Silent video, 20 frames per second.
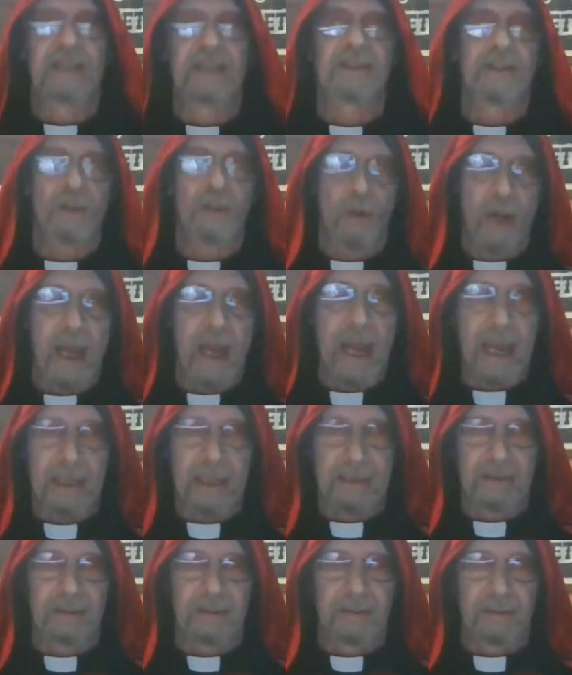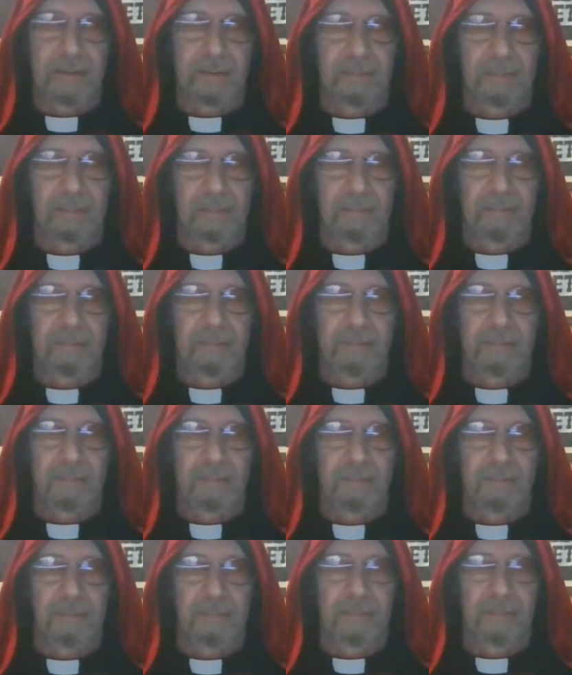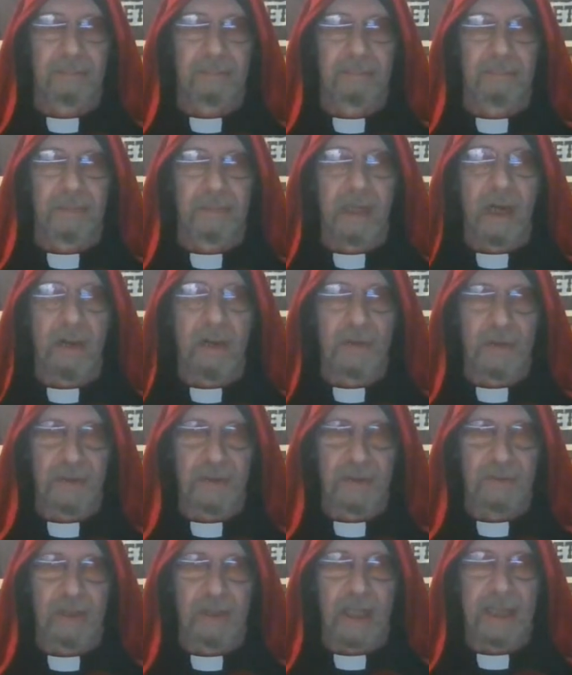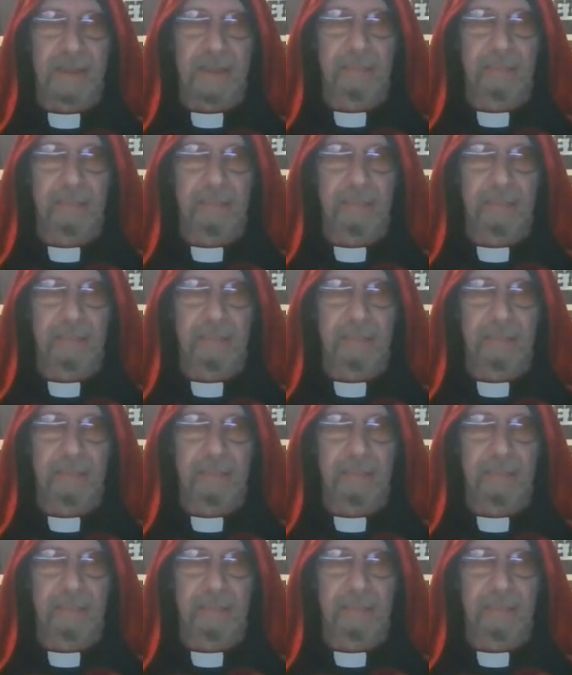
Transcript: attract others of like